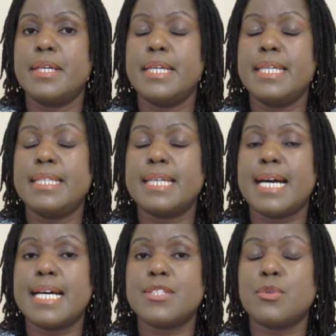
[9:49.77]
it
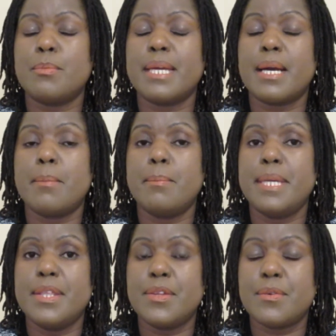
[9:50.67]
has omega
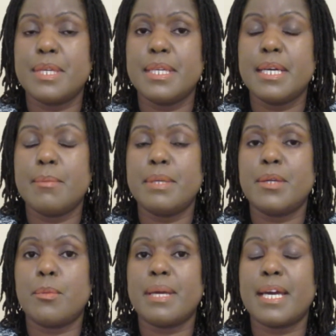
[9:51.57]
3
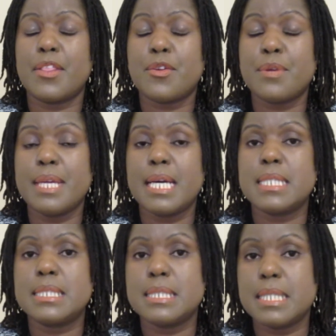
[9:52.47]

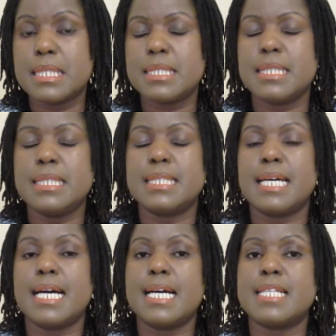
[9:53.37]
and 6. It
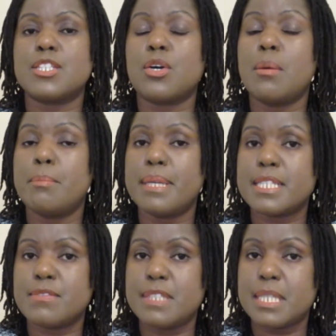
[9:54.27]
has
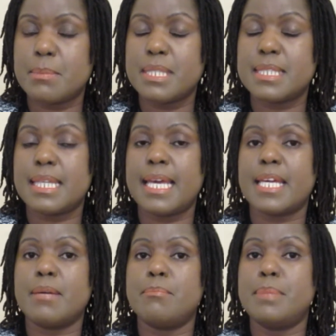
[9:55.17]
complex vitamins
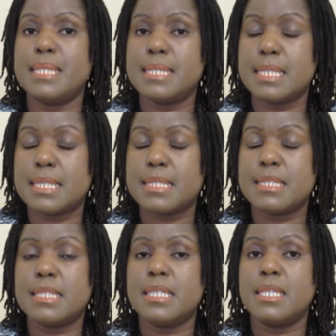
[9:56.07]
like B6,
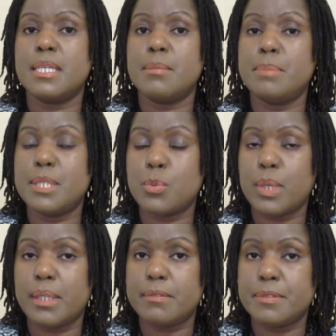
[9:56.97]

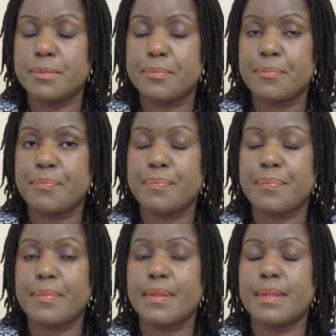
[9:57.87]
B12,
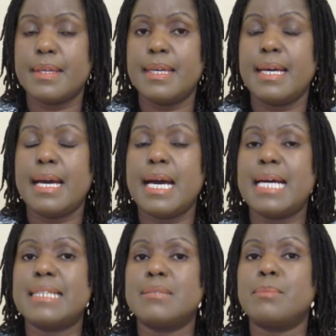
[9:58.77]

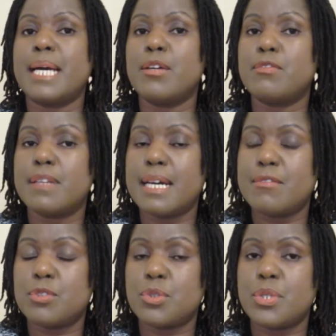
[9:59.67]
and
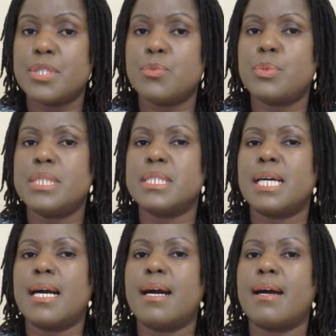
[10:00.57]
bioflavonoids, which
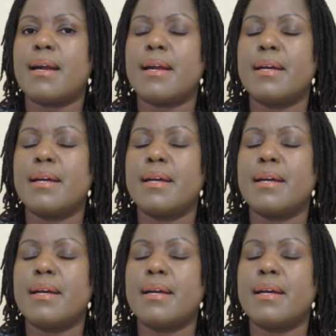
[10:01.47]
are